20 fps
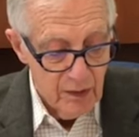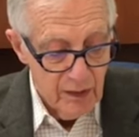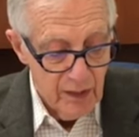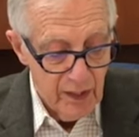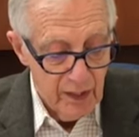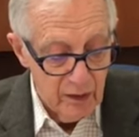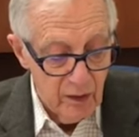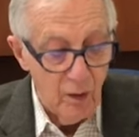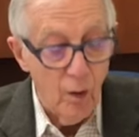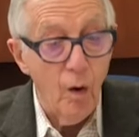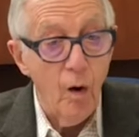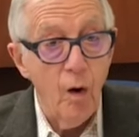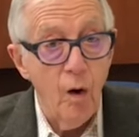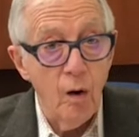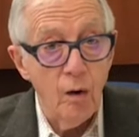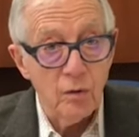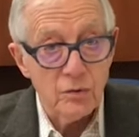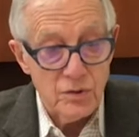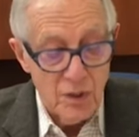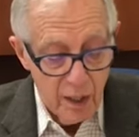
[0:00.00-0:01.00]
and
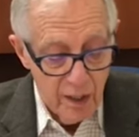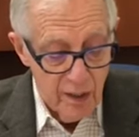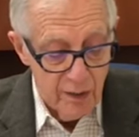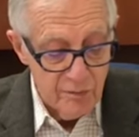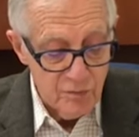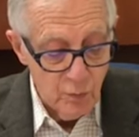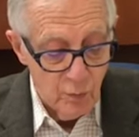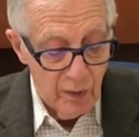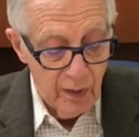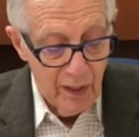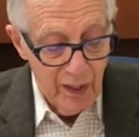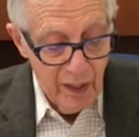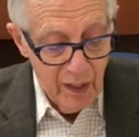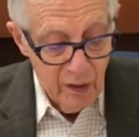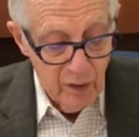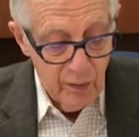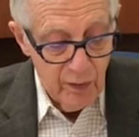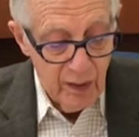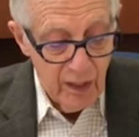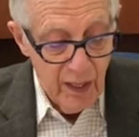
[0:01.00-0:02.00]
all times when
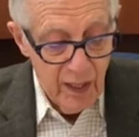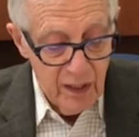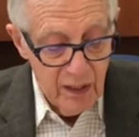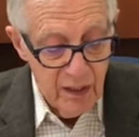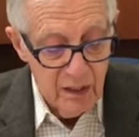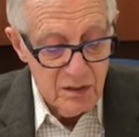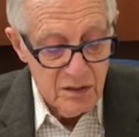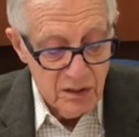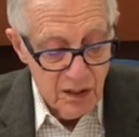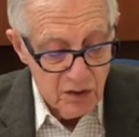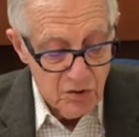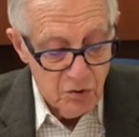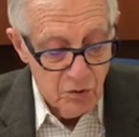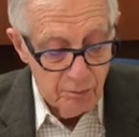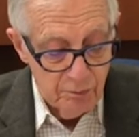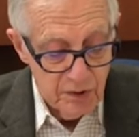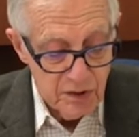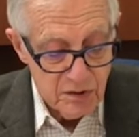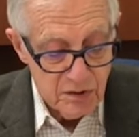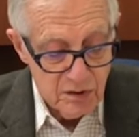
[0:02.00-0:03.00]
entering any essential
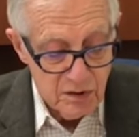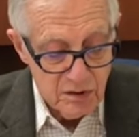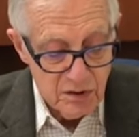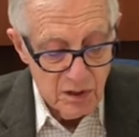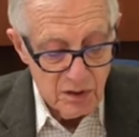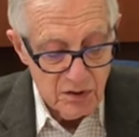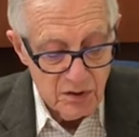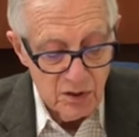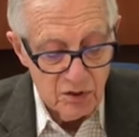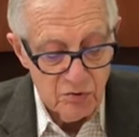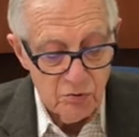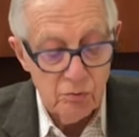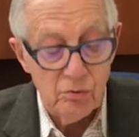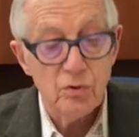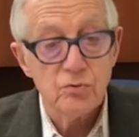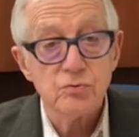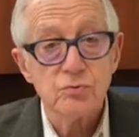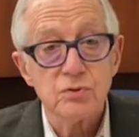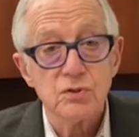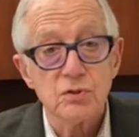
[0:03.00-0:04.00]
business such as
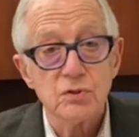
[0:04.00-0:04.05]
grocery